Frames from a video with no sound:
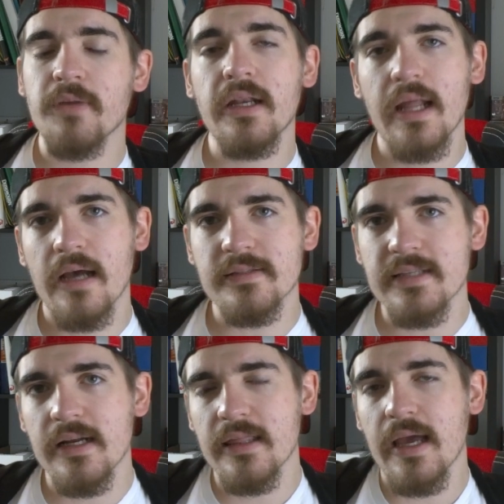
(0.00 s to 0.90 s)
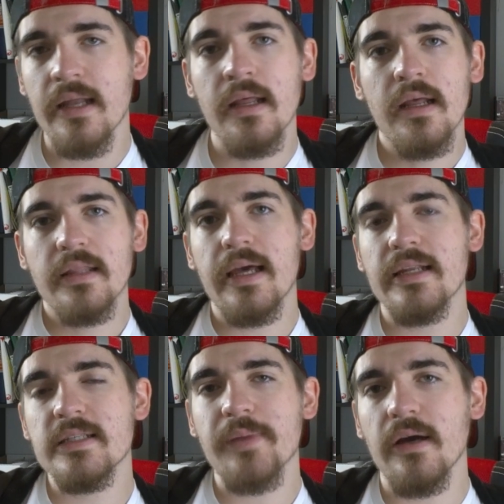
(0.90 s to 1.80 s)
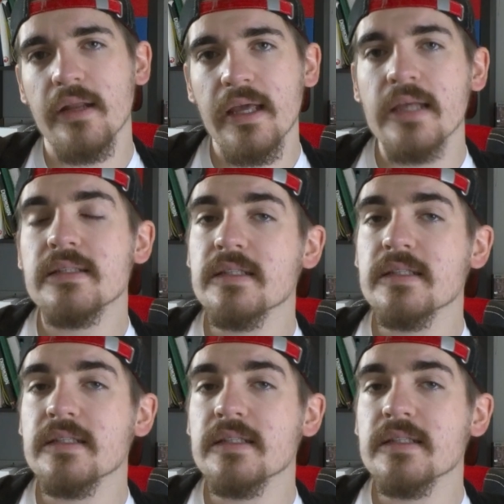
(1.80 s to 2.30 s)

But outside of that, that is about it.